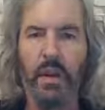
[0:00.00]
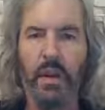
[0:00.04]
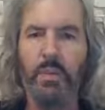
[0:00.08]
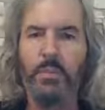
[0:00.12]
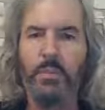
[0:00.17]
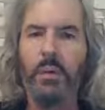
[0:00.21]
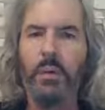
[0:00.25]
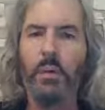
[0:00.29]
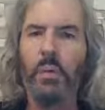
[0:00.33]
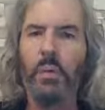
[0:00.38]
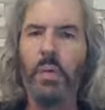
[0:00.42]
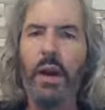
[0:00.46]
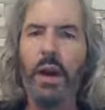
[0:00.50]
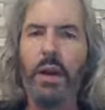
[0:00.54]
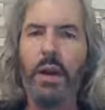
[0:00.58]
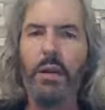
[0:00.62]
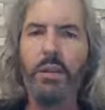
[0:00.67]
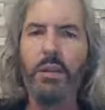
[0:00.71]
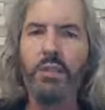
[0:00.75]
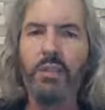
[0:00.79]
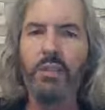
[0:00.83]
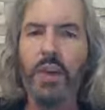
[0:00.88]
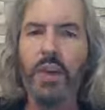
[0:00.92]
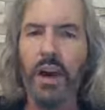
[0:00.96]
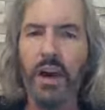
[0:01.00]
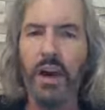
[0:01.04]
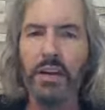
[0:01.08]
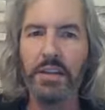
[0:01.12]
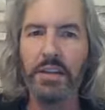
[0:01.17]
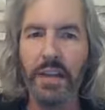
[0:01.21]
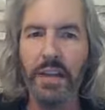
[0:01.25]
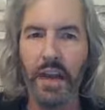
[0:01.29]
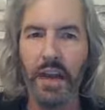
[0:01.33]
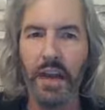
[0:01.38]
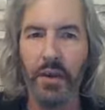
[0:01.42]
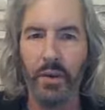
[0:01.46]
But where is God
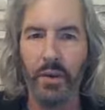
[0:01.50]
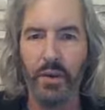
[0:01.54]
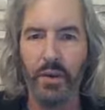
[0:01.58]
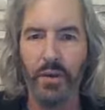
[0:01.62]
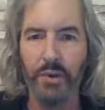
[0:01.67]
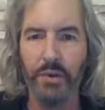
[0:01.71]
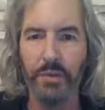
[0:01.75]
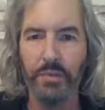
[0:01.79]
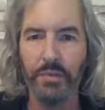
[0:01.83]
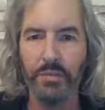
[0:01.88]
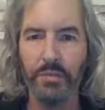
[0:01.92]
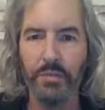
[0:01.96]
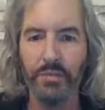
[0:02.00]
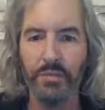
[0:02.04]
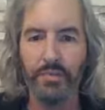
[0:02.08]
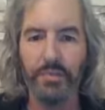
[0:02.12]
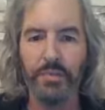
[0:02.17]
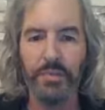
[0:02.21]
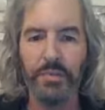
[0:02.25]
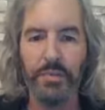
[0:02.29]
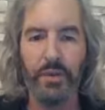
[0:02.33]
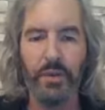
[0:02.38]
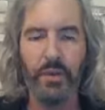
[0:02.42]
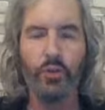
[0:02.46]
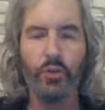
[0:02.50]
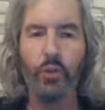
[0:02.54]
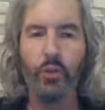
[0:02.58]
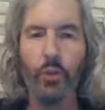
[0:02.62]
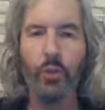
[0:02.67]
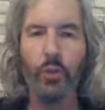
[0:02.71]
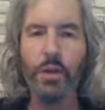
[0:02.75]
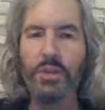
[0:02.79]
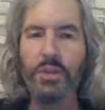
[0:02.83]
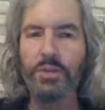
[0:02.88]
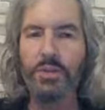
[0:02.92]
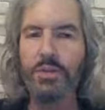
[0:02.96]
now? Do
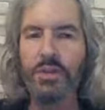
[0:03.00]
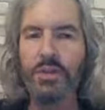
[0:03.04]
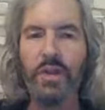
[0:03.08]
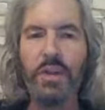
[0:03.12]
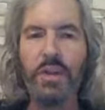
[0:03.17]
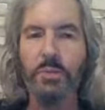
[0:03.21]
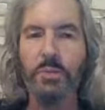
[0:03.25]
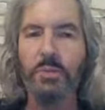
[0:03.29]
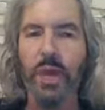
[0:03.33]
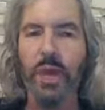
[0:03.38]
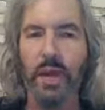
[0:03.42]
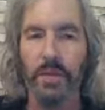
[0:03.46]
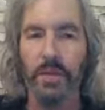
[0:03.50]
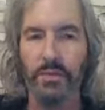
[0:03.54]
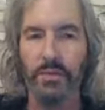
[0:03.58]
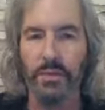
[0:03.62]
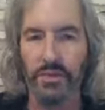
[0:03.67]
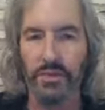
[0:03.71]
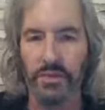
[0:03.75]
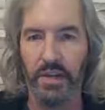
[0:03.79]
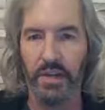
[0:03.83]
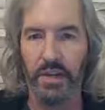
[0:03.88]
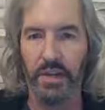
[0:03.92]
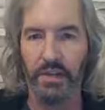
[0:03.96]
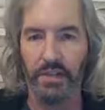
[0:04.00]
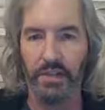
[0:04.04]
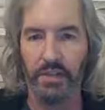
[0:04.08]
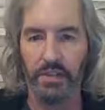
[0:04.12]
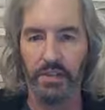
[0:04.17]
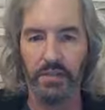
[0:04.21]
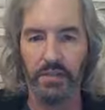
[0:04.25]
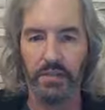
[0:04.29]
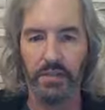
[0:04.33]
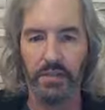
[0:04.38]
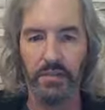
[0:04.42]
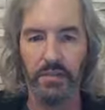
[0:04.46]
we see
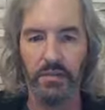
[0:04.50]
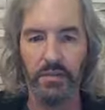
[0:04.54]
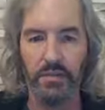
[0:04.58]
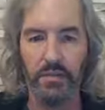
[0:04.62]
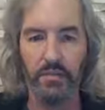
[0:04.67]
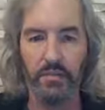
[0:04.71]
manifestations?